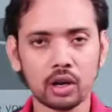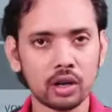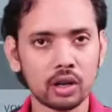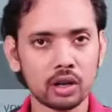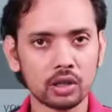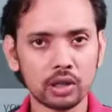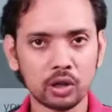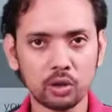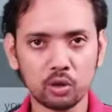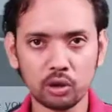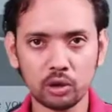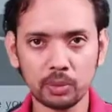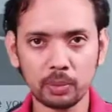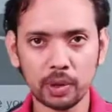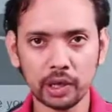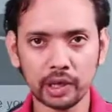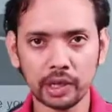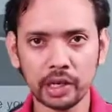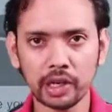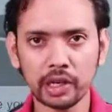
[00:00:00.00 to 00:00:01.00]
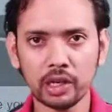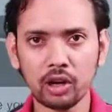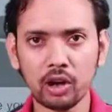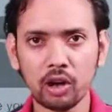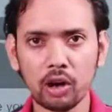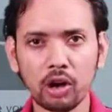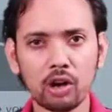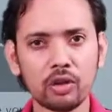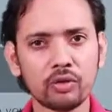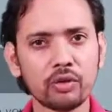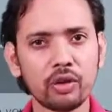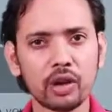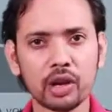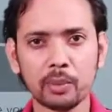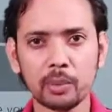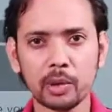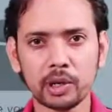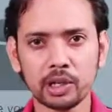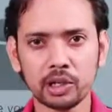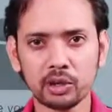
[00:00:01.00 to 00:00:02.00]
the whole bucket or for a
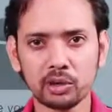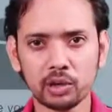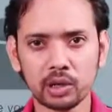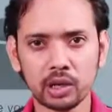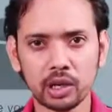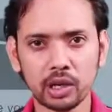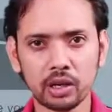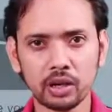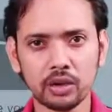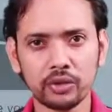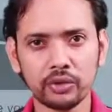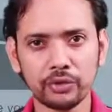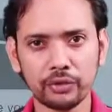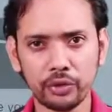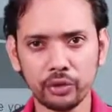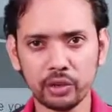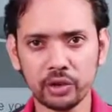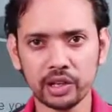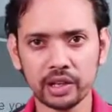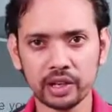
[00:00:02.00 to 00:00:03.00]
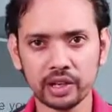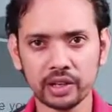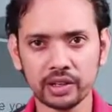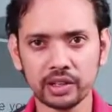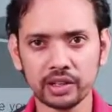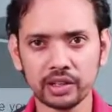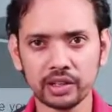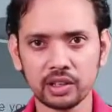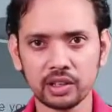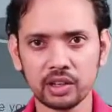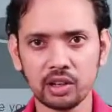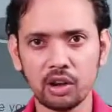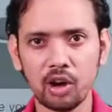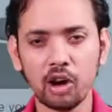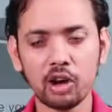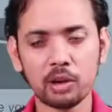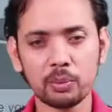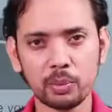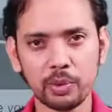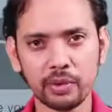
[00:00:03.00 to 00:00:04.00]
particular folder
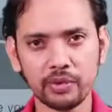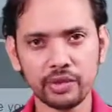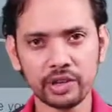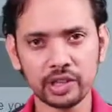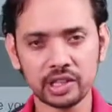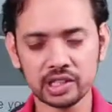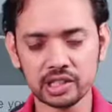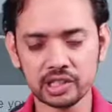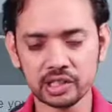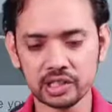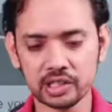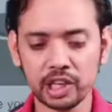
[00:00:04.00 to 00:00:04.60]
or prefix?